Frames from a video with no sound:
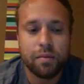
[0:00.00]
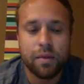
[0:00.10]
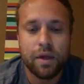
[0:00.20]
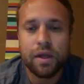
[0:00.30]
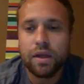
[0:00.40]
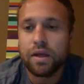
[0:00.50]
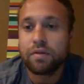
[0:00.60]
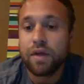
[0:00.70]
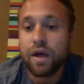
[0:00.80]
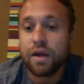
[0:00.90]
anything
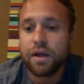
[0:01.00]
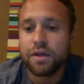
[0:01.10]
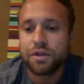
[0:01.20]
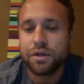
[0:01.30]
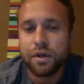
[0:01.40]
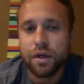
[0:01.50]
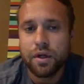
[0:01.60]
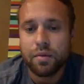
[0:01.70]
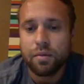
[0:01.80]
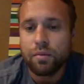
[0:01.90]
of that nature.
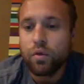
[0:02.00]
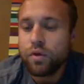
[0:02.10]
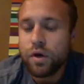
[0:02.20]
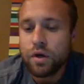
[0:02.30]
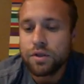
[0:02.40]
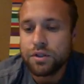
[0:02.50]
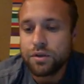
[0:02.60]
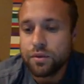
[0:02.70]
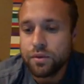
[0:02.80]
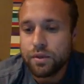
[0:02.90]
Moving on
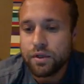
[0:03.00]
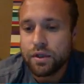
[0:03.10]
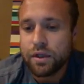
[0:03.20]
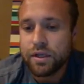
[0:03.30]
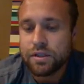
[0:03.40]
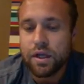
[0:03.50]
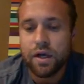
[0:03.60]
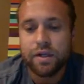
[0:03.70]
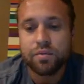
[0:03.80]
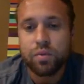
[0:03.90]
to the next
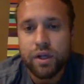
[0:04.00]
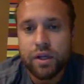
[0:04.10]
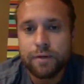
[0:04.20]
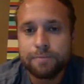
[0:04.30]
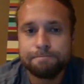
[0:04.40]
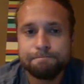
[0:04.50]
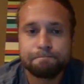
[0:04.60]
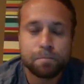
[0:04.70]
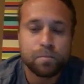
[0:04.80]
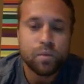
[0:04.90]
slide is breathing.
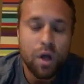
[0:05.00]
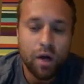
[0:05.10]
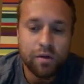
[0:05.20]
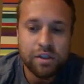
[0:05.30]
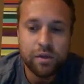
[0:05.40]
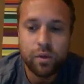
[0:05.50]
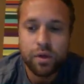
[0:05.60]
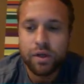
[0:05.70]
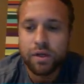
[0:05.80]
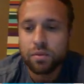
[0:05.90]
Obviously, we
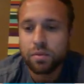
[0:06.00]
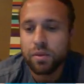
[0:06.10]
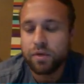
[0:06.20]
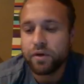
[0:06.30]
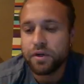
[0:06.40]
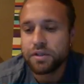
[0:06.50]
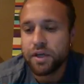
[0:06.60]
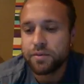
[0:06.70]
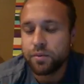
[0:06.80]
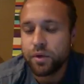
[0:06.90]
want to implement various
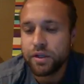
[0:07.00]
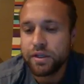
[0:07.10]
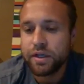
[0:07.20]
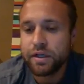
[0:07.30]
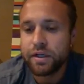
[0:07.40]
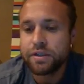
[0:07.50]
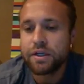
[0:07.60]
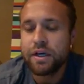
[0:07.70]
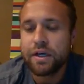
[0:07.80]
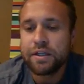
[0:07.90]
types of breathing techniques,
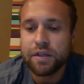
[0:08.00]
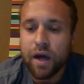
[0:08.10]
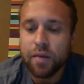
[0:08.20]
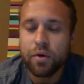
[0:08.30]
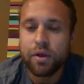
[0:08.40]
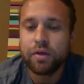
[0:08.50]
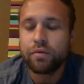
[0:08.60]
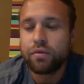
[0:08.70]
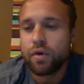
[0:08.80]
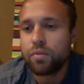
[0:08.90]
side breathing,
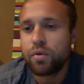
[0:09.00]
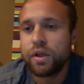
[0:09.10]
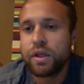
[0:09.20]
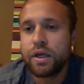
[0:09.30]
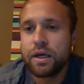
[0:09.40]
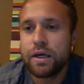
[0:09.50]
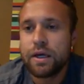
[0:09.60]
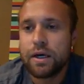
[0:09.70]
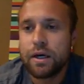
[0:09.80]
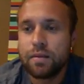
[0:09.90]
front breathing,
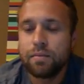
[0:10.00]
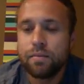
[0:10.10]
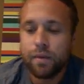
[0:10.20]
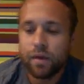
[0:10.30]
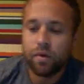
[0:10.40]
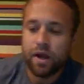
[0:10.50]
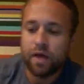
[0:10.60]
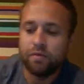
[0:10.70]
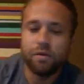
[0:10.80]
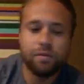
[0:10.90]
and what
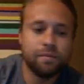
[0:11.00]
have you.